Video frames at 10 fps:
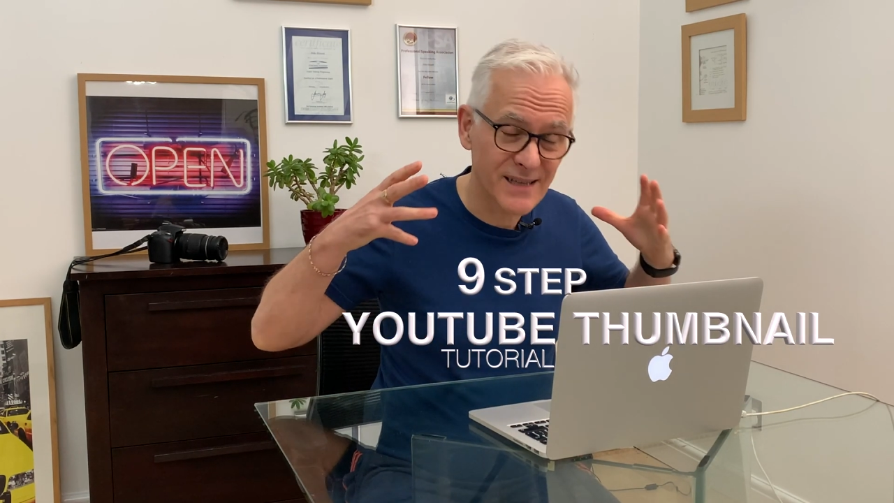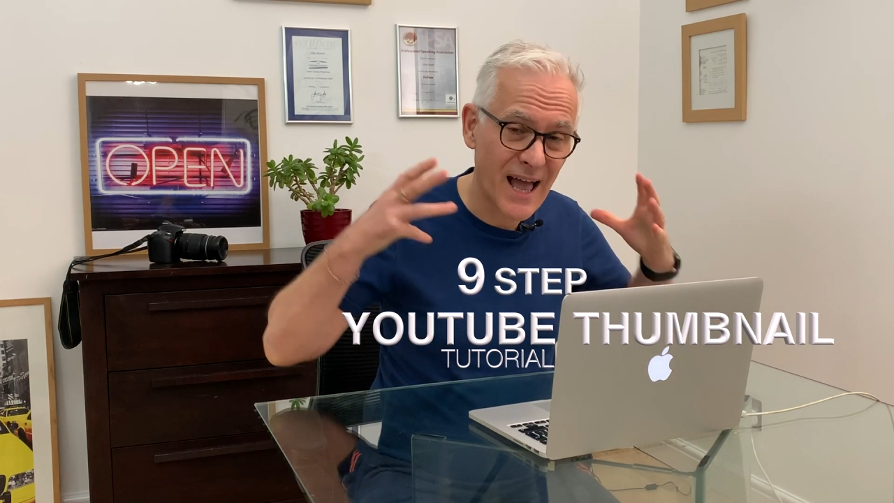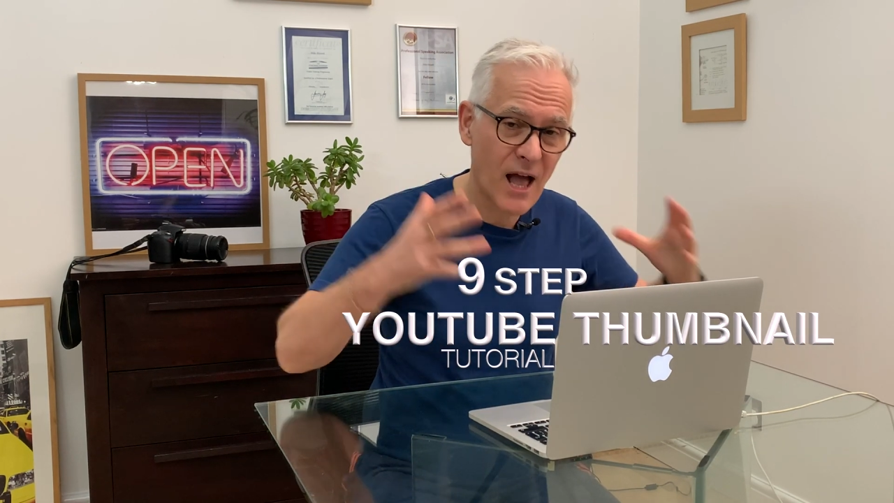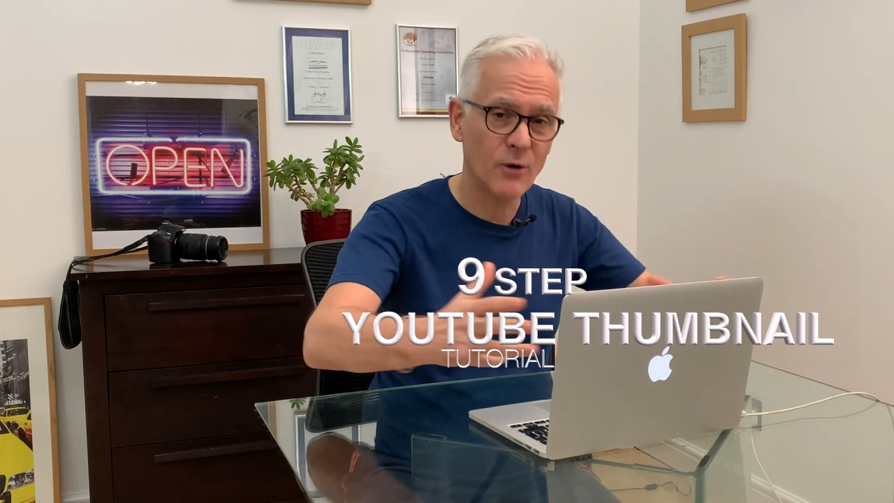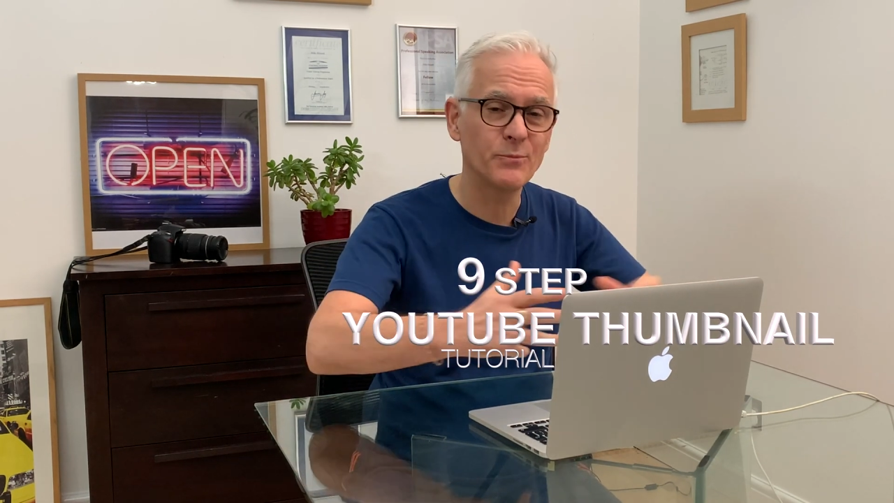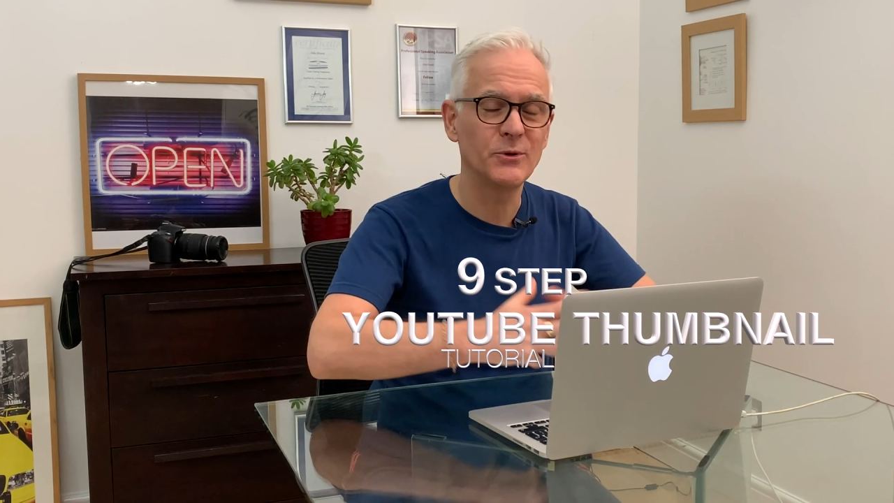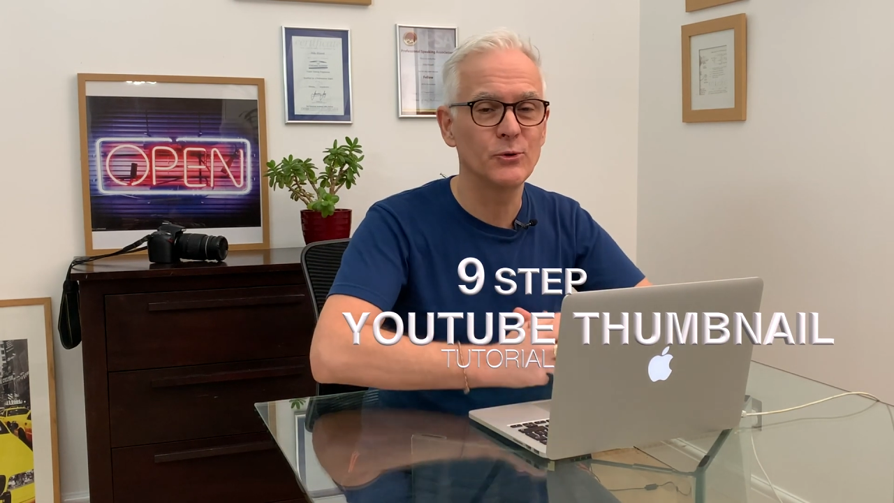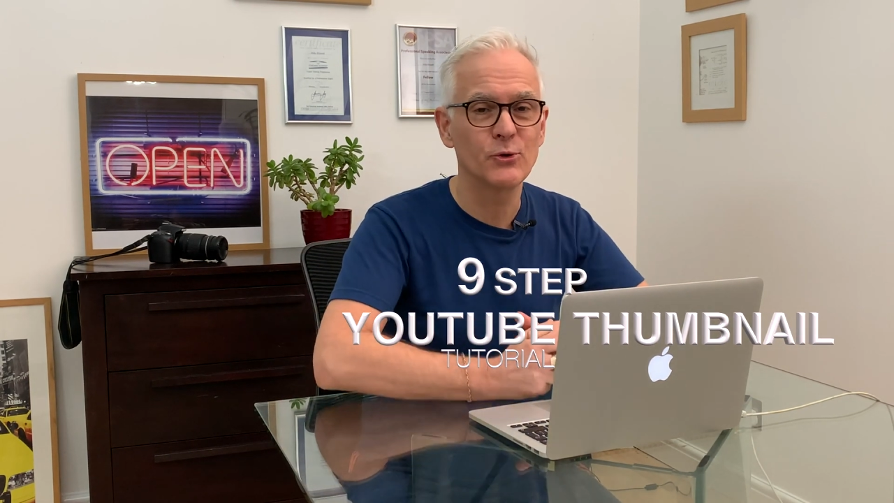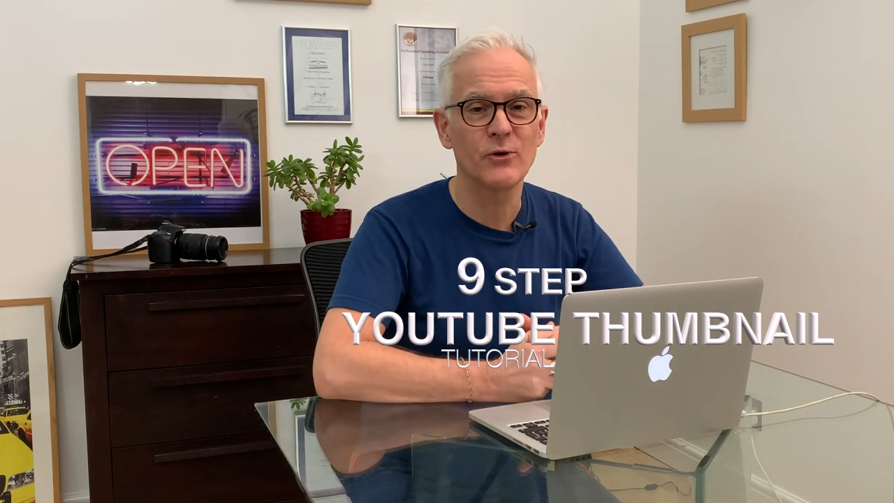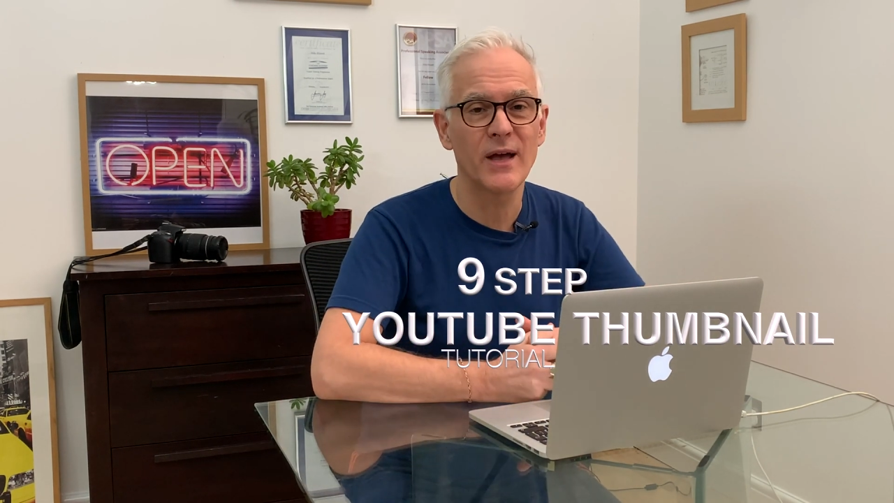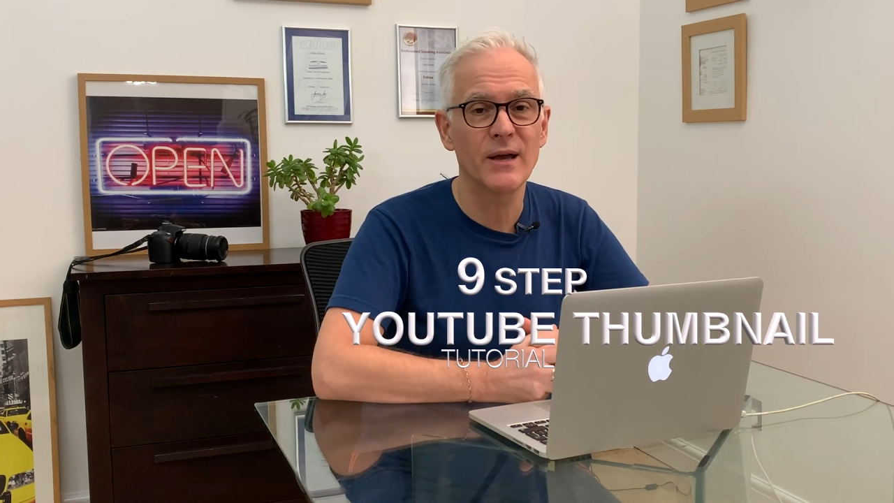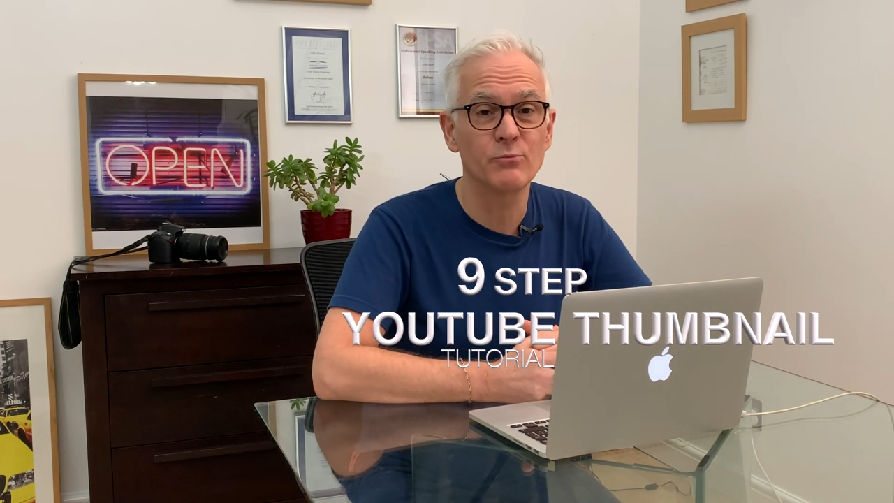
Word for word: help you create